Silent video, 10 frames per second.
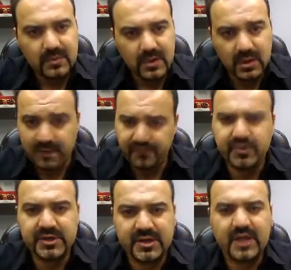If we
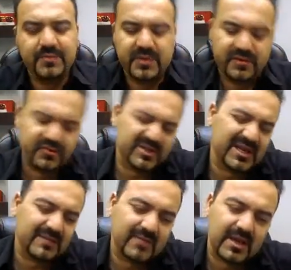can help it. If we
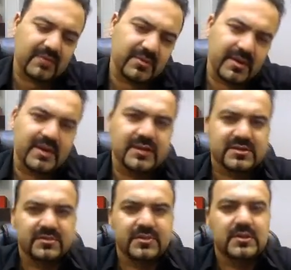can't, well,
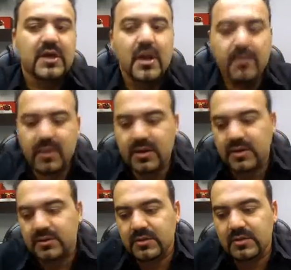let's. But
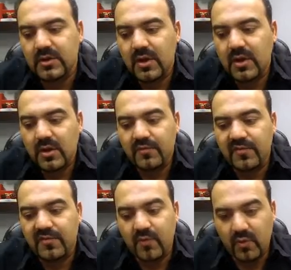
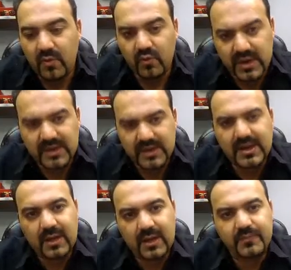from what we can
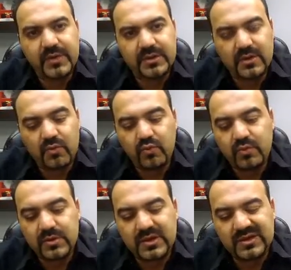help it,
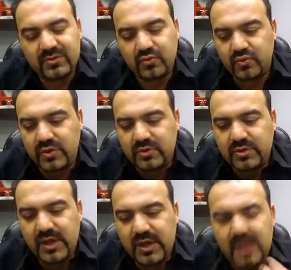we would
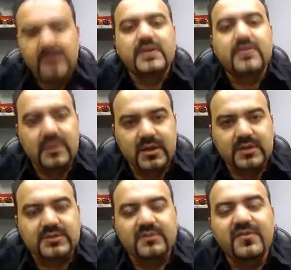hate it. It
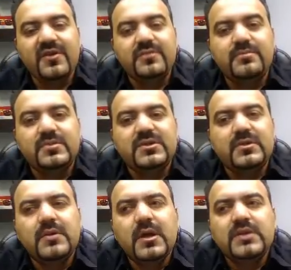is the very
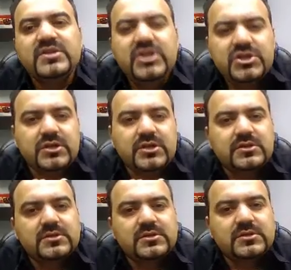
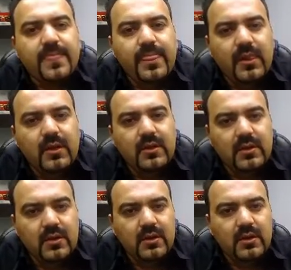teachings
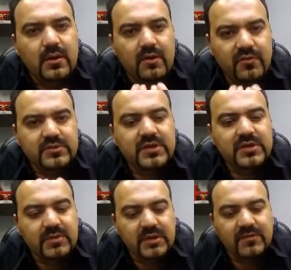of what they
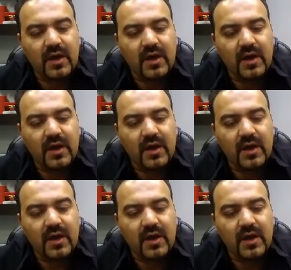believe.